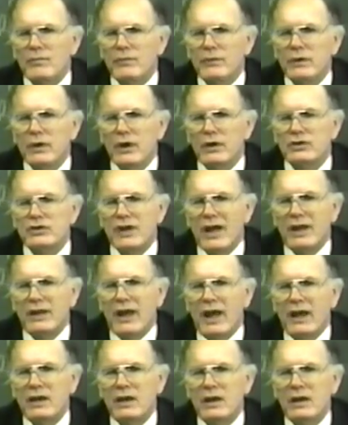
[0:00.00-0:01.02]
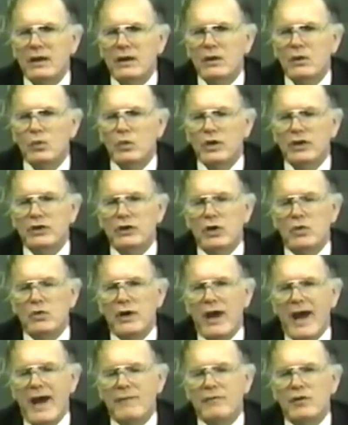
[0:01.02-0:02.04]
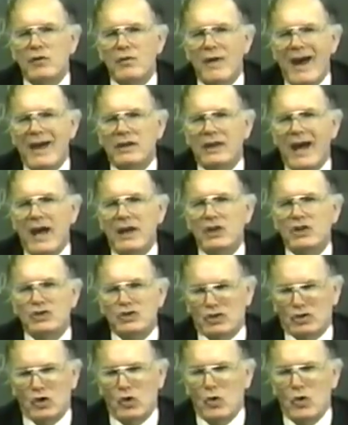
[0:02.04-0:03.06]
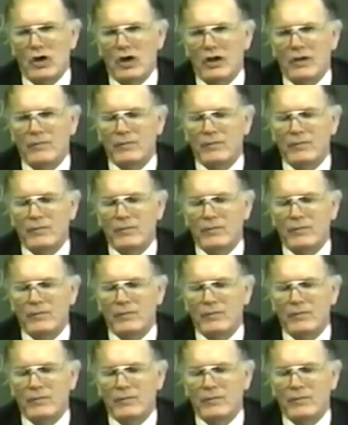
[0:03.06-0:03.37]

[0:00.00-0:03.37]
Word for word: You understand that? We don't have the right kind of soil.